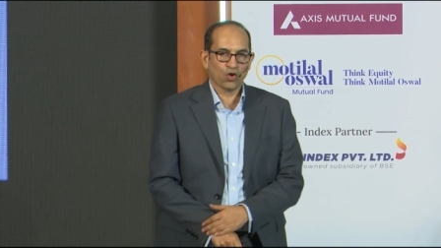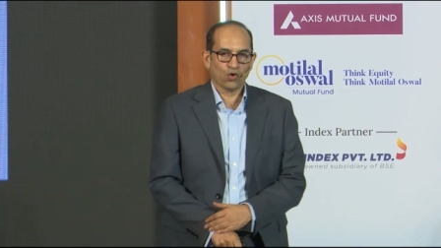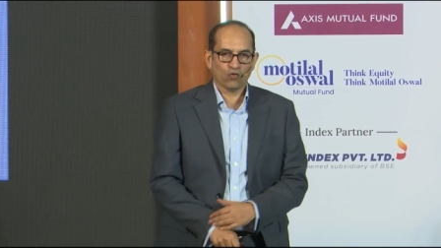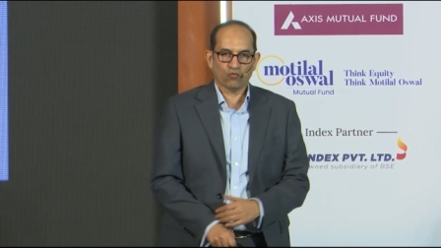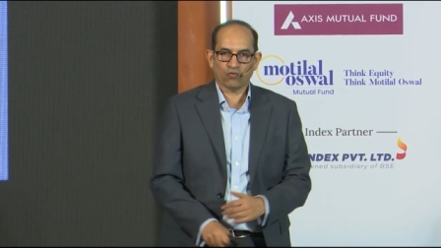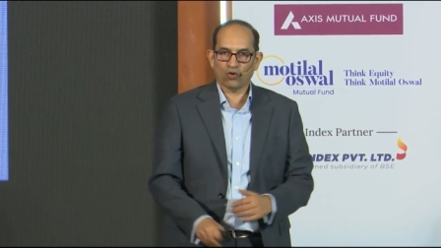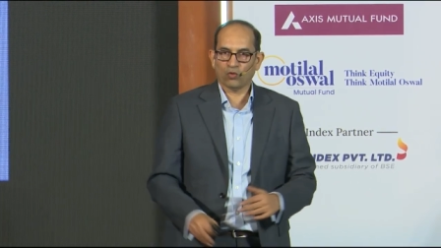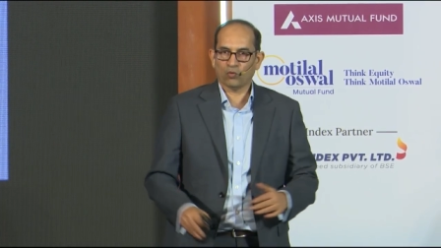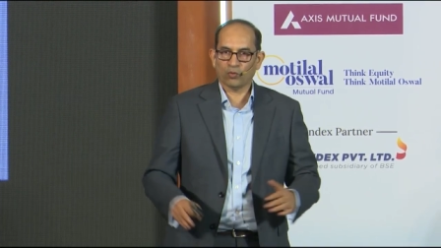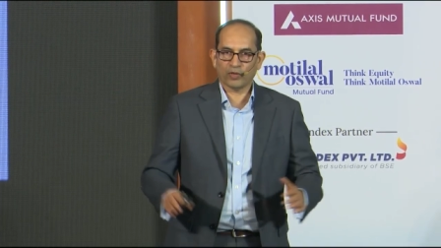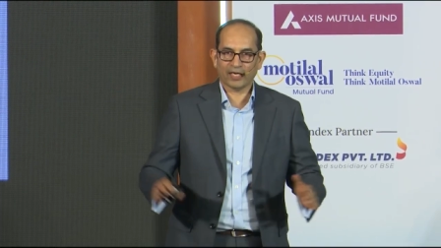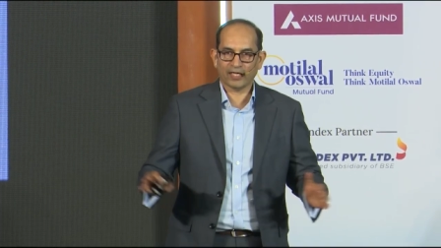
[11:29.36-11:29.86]

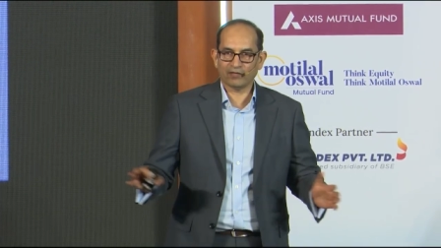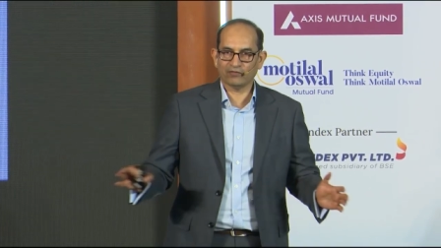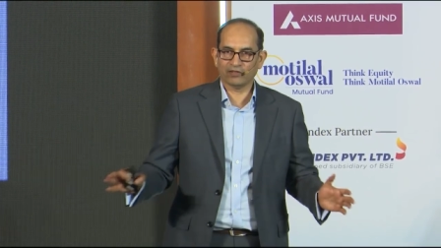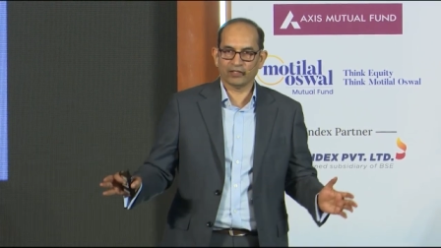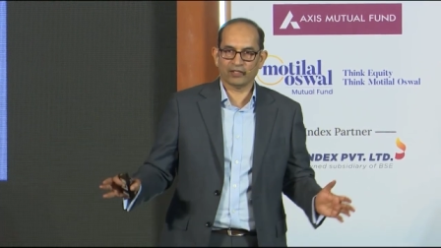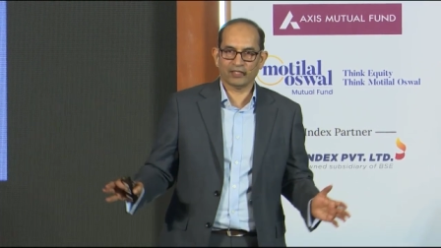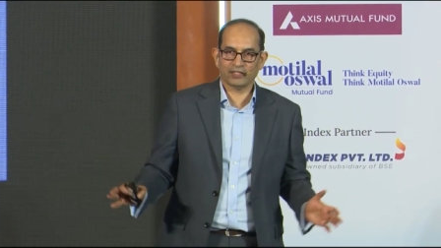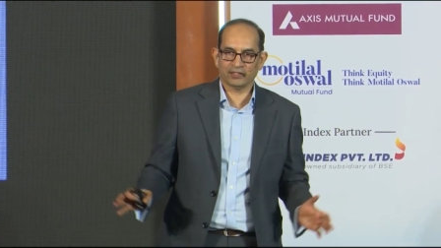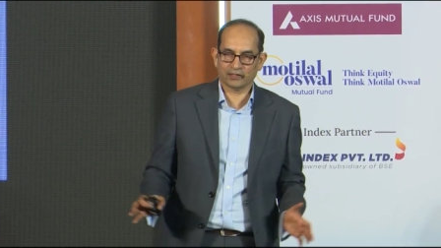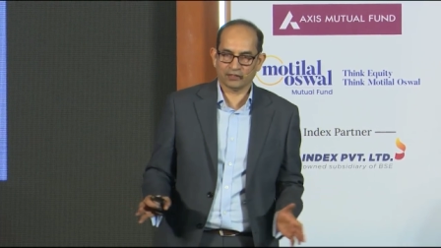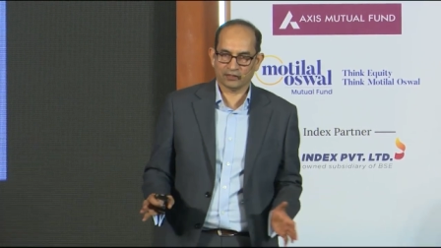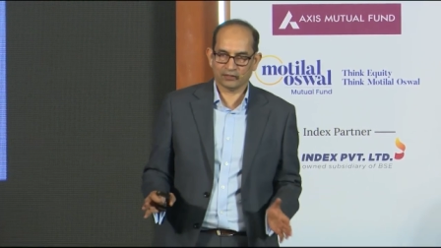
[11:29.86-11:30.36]
For whatever
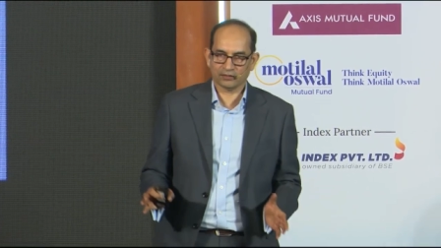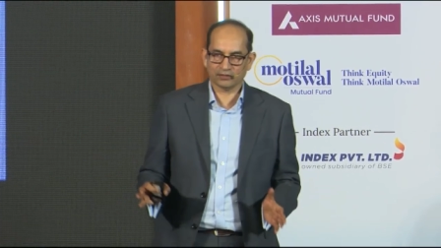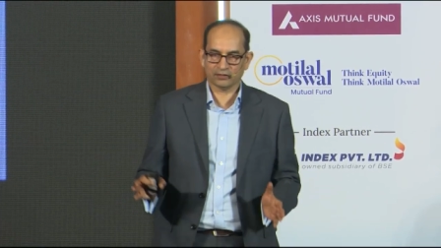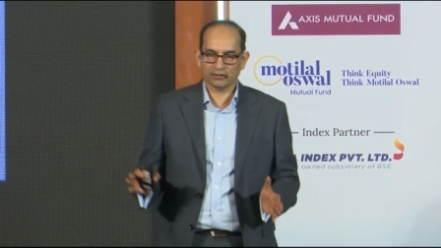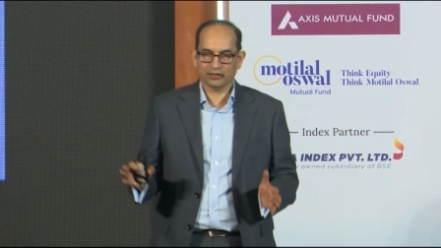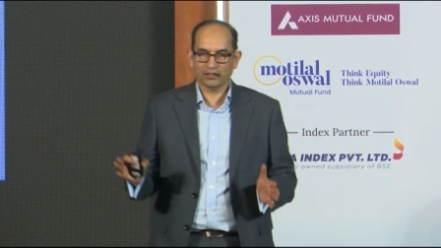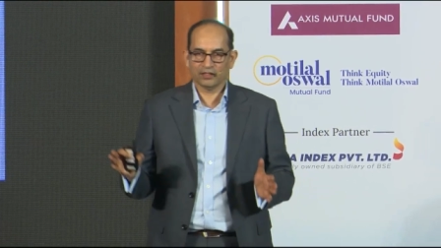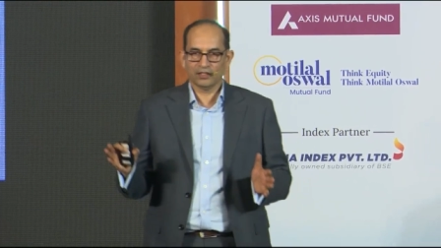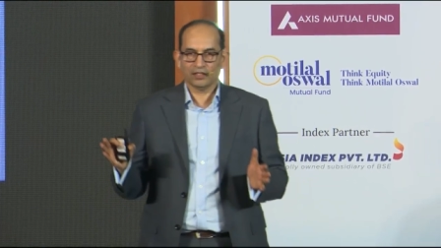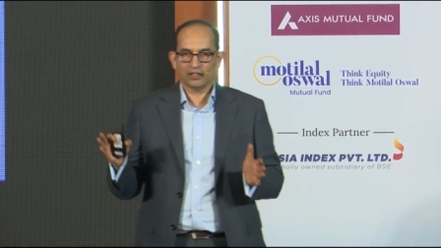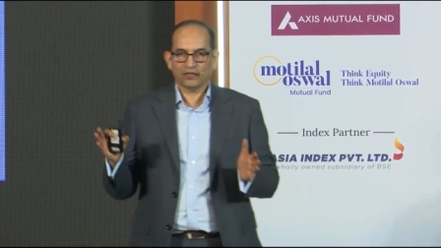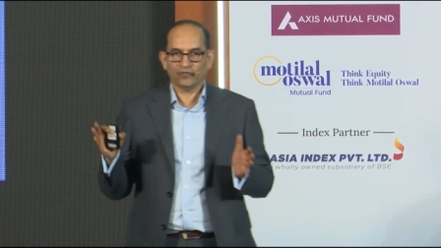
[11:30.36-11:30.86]
reason,
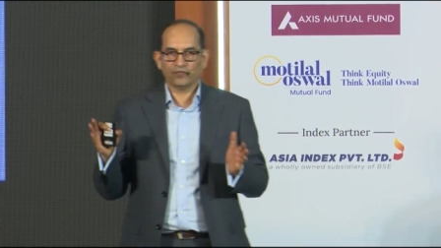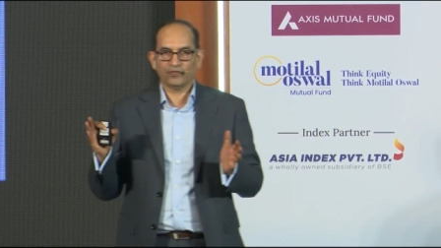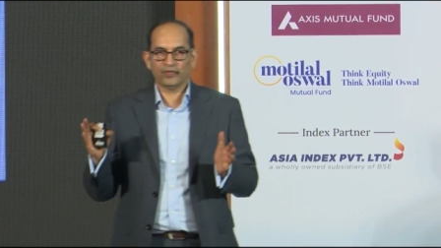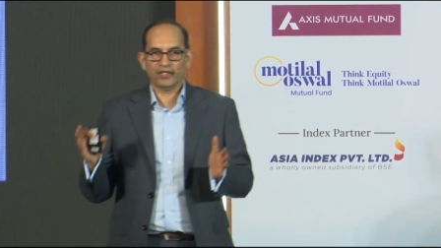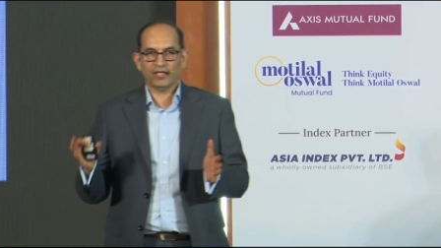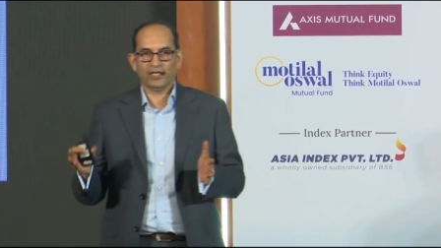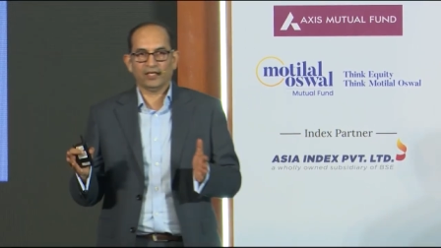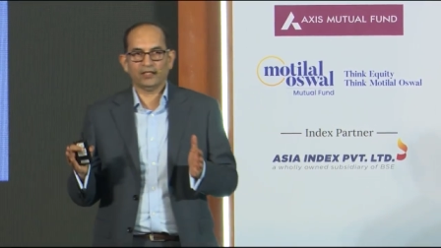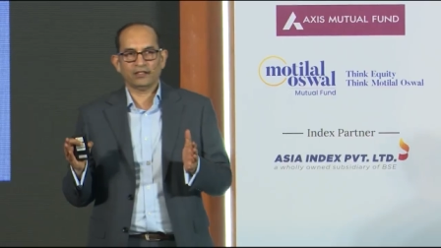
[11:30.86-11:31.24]
they